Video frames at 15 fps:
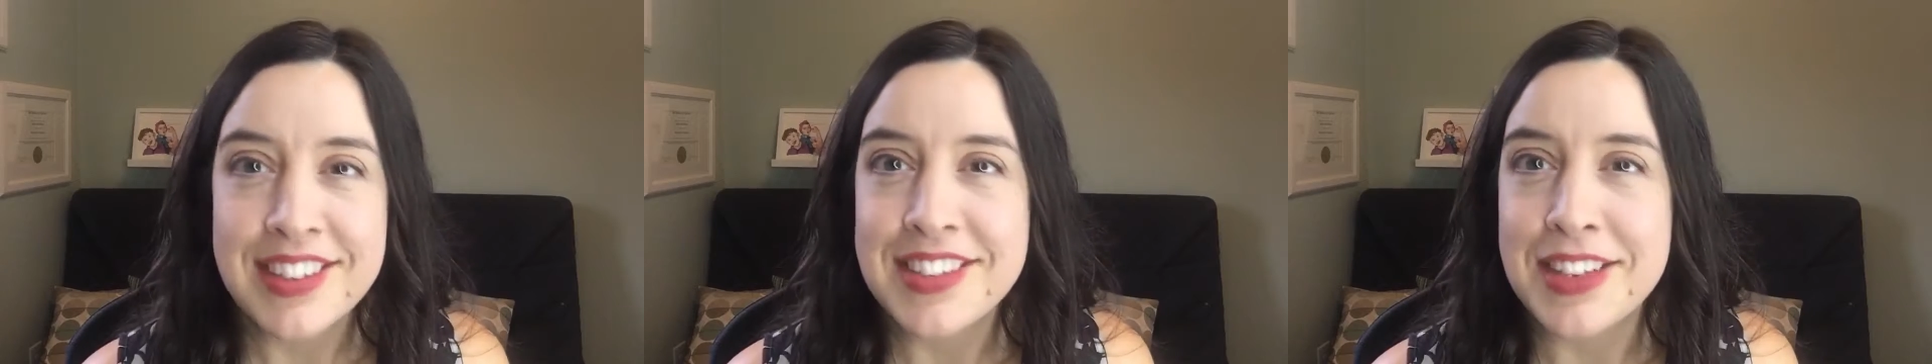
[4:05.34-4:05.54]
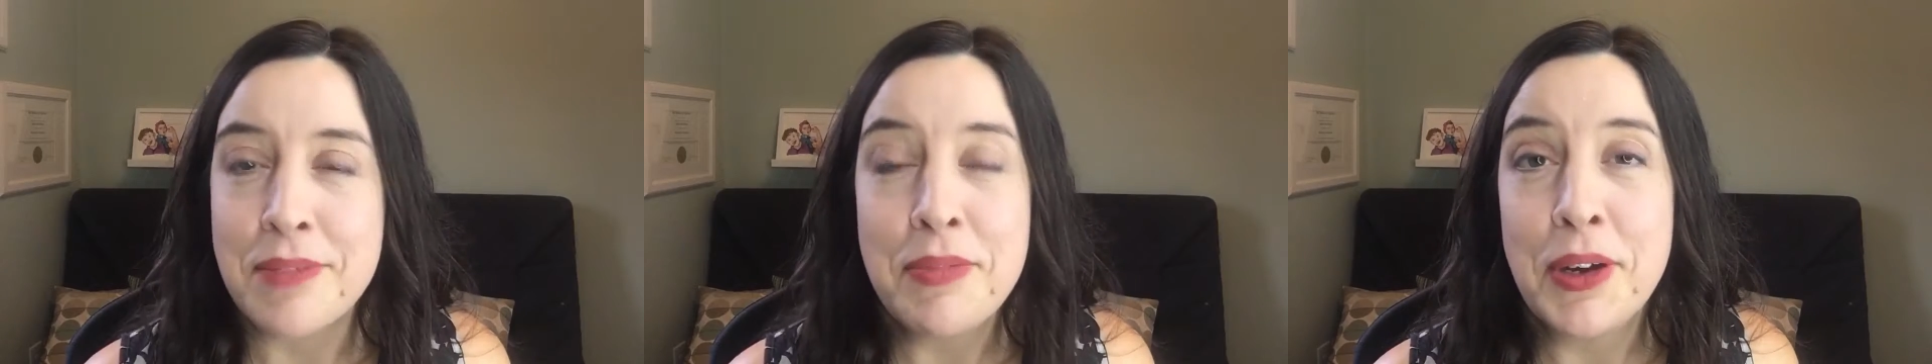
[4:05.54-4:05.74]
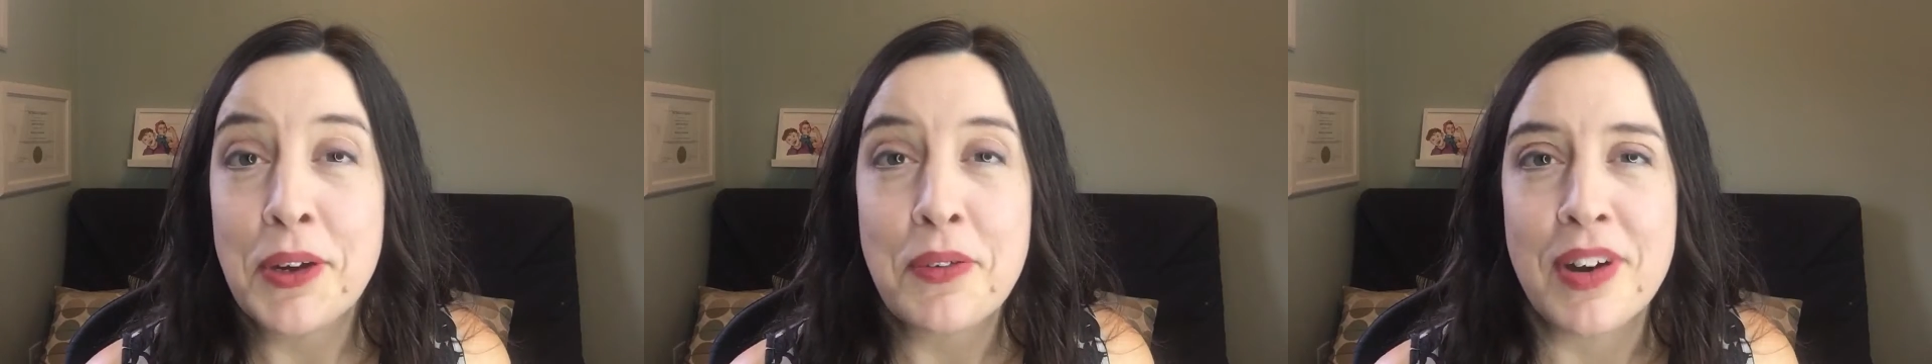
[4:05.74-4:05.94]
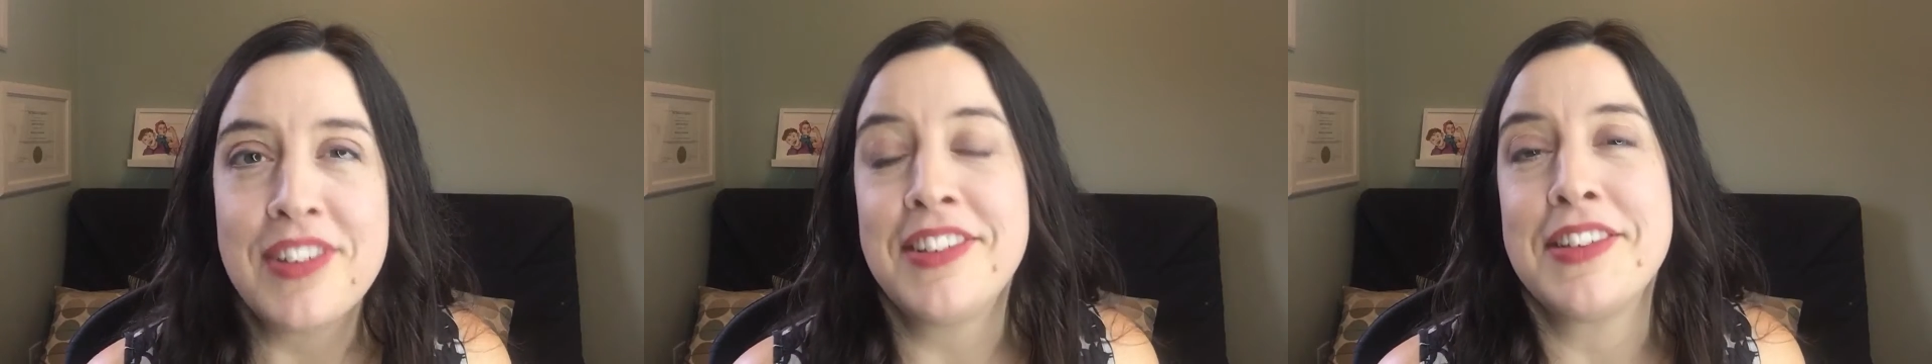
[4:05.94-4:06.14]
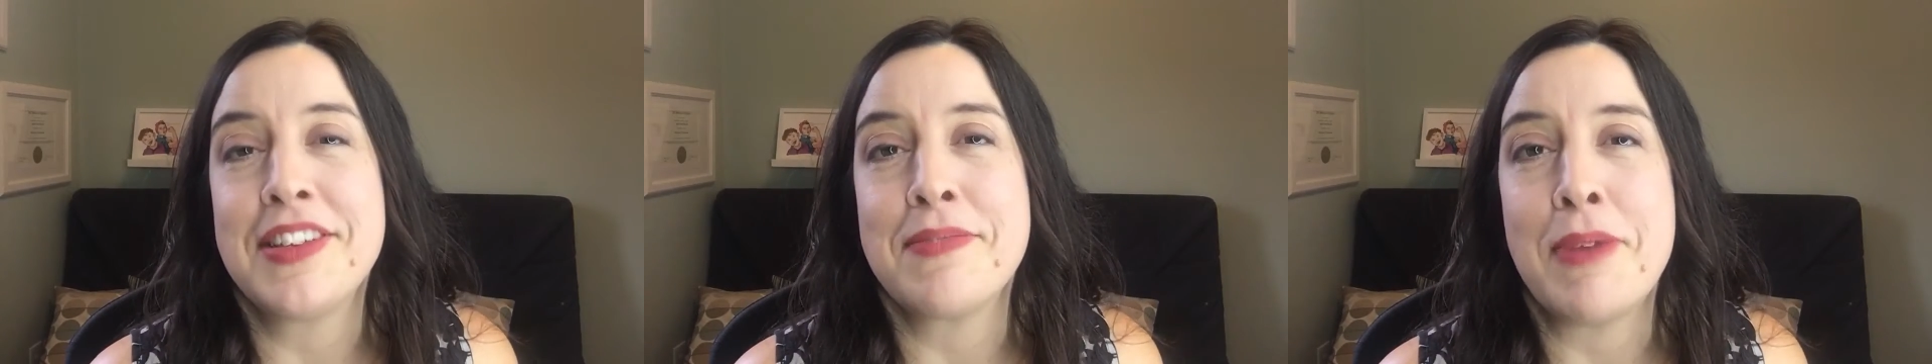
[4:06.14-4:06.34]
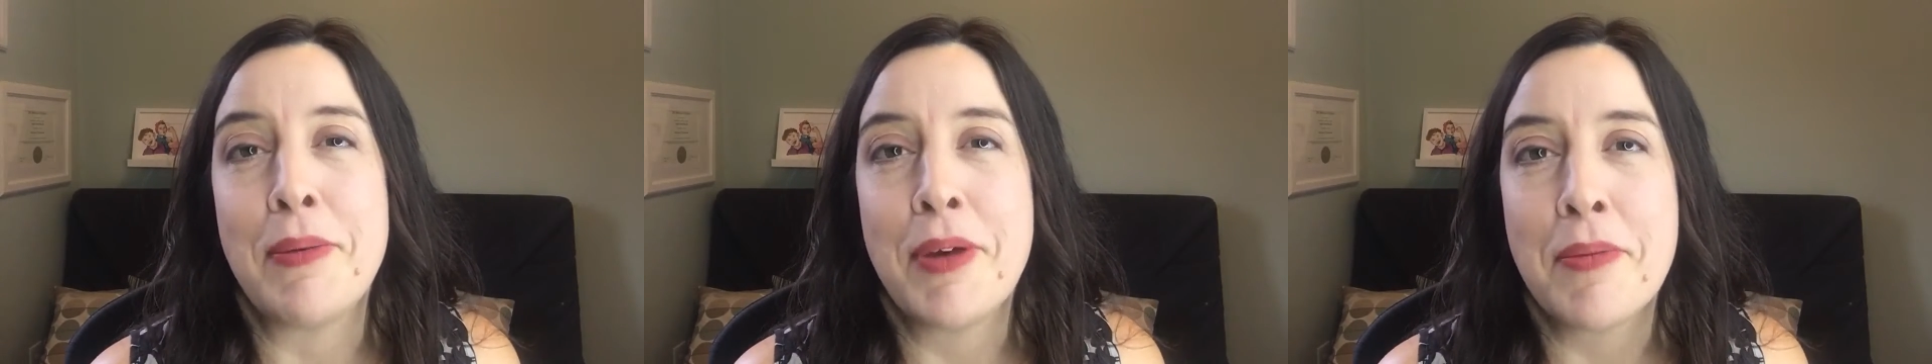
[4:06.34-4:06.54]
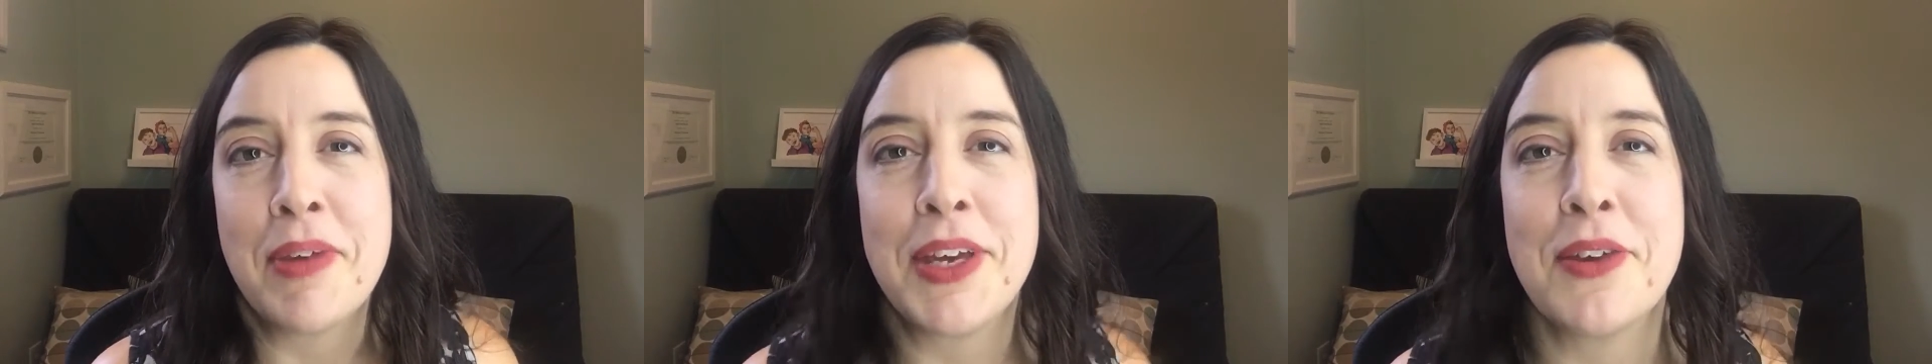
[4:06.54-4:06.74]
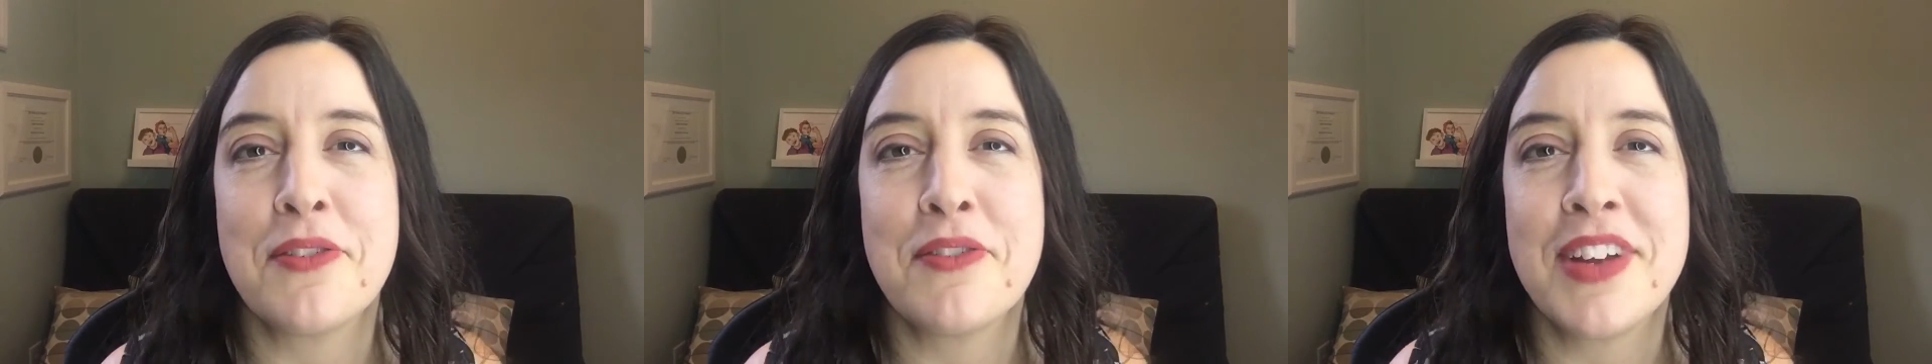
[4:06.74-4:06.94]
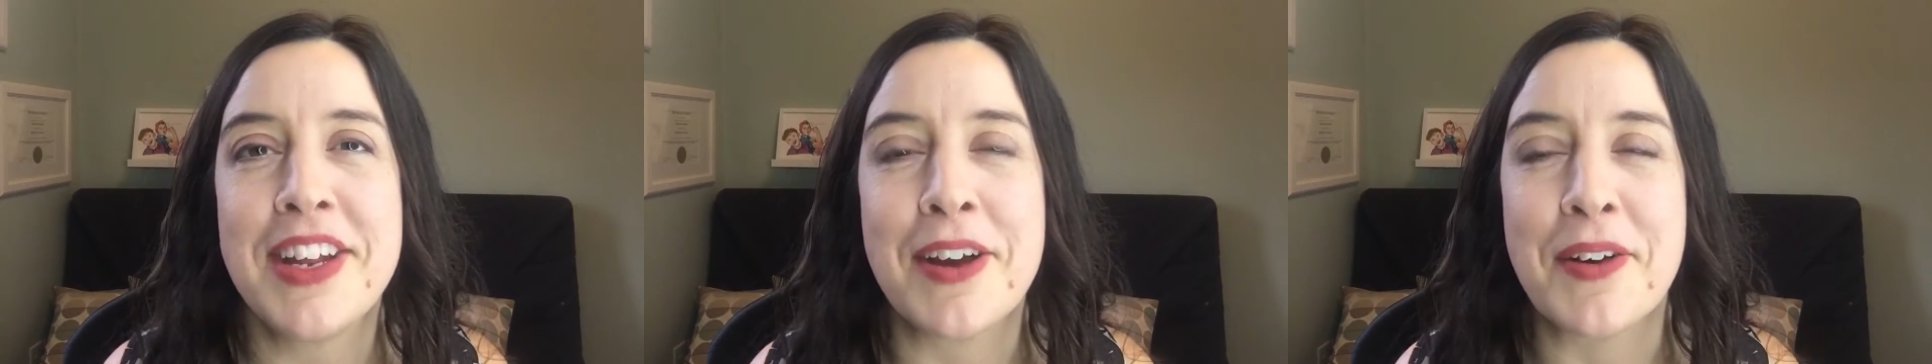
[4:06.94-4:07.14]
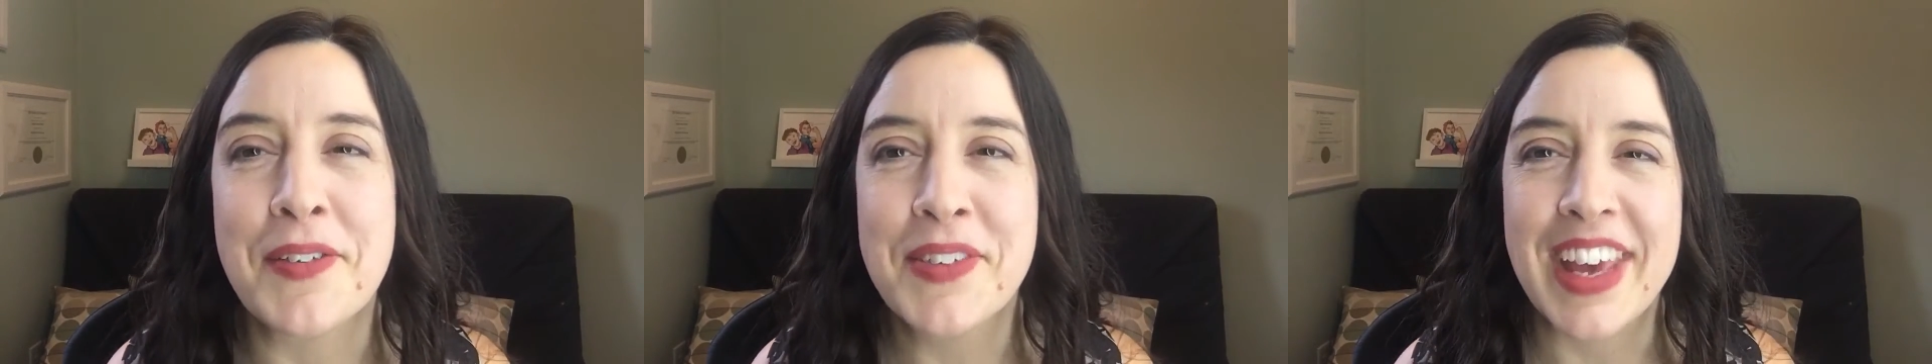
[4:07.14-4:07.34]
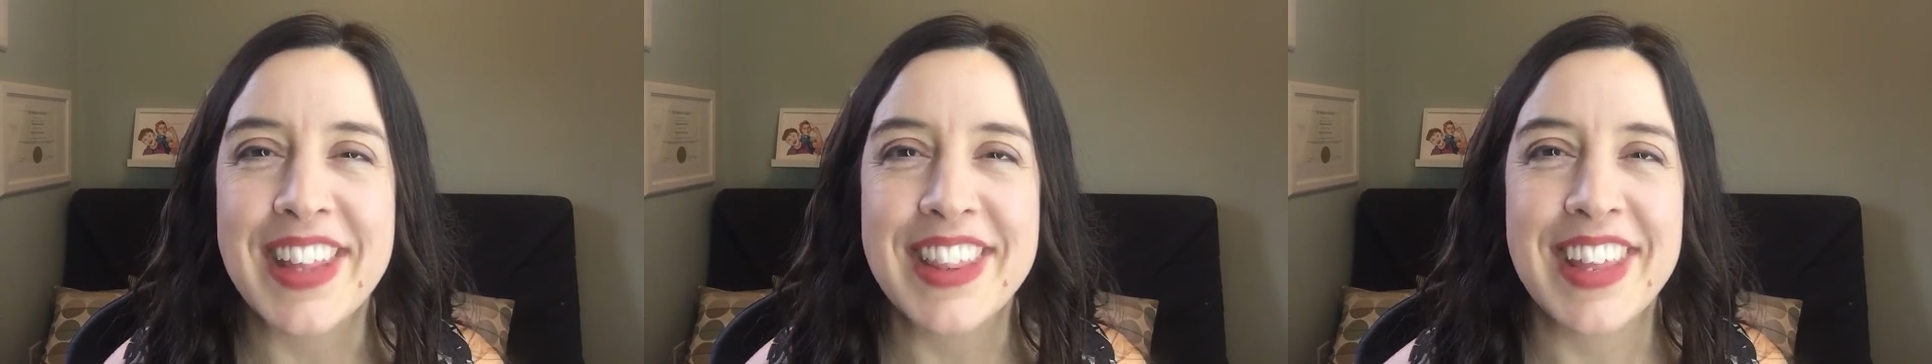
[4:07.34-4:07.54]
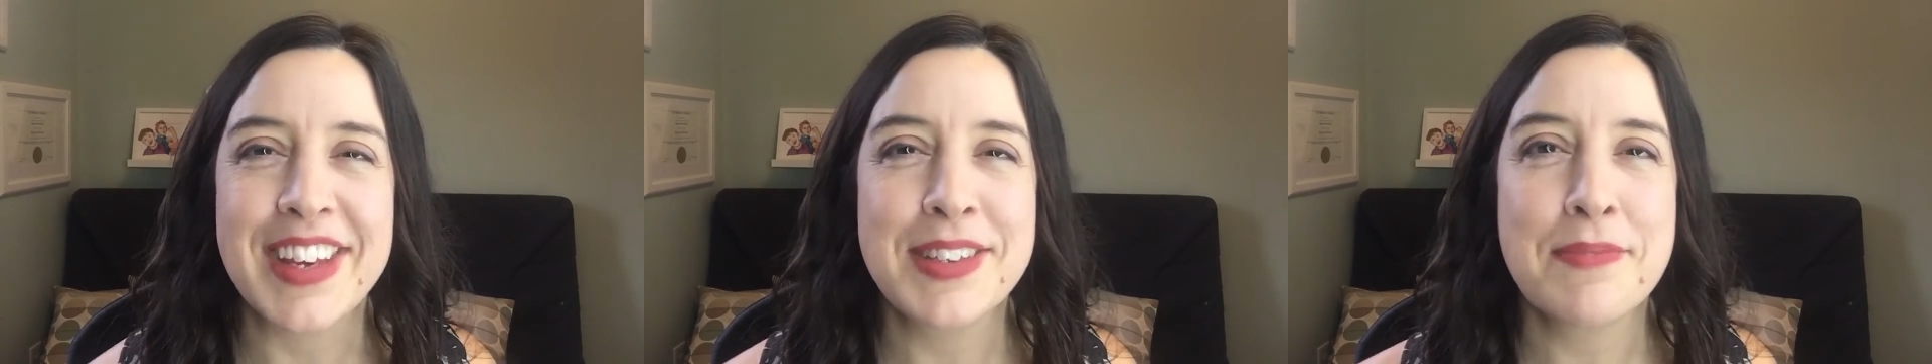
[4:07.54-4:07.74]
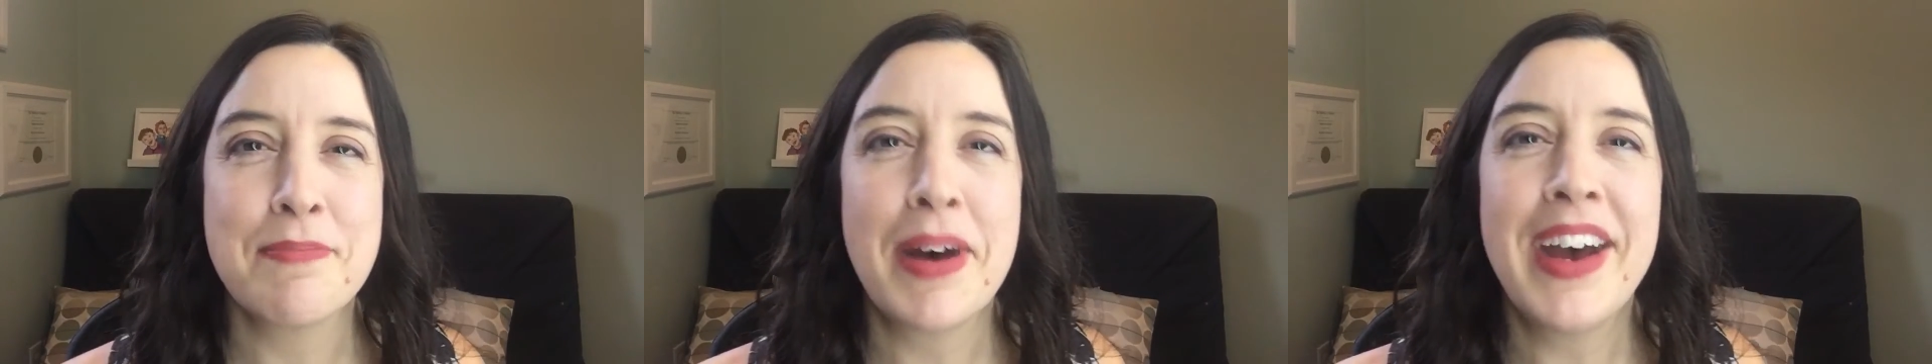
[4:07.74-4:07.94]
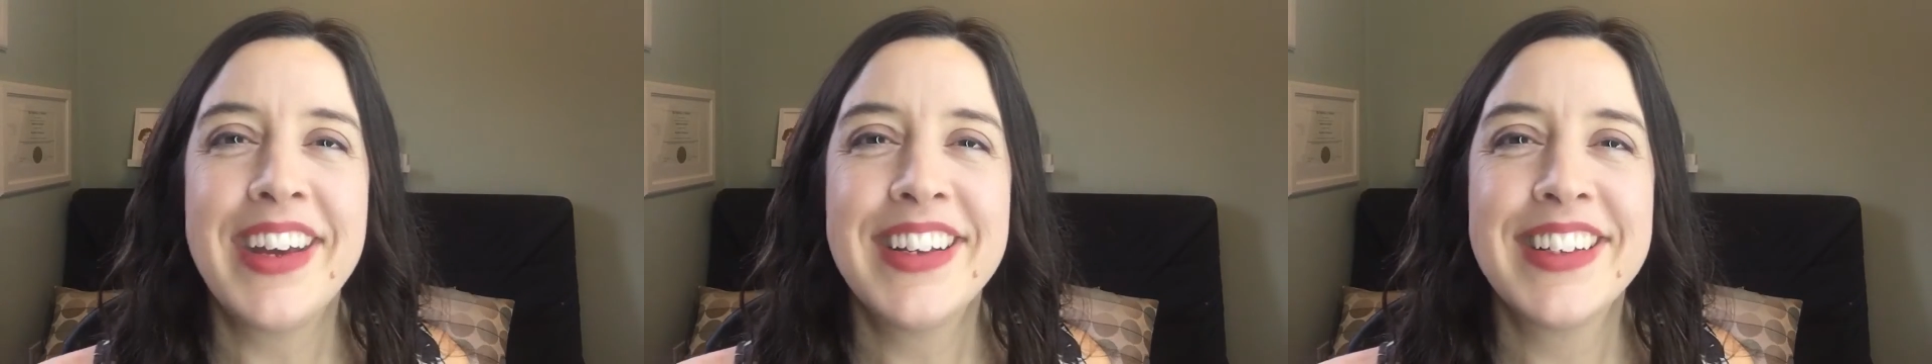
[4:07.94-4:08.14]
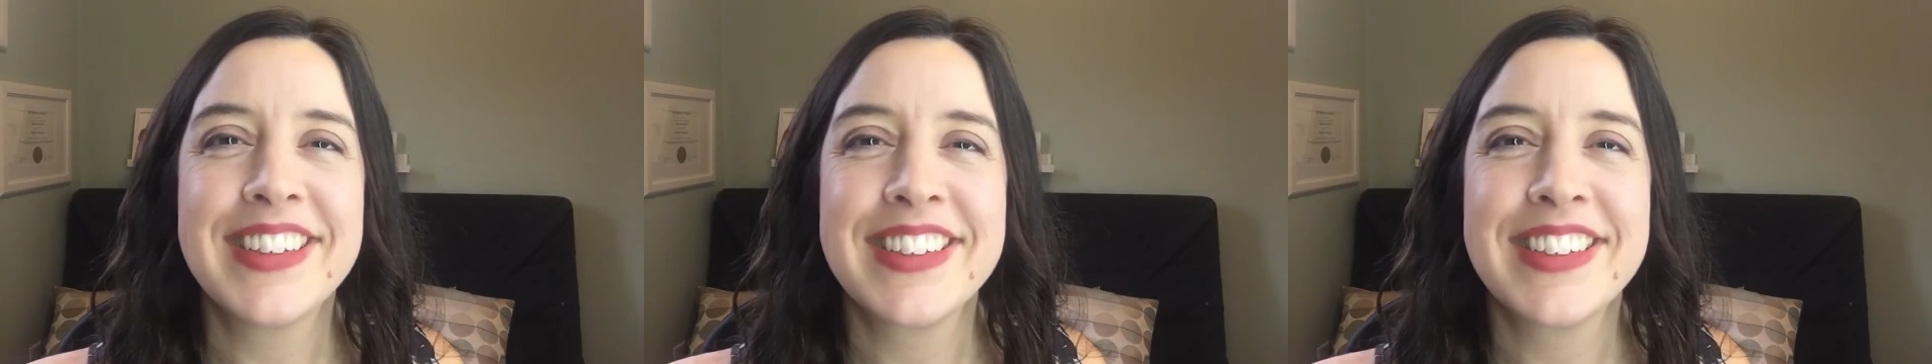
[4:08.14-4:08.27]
send me your questions. Maybe I'll make your video. Okay, thanks. Bye.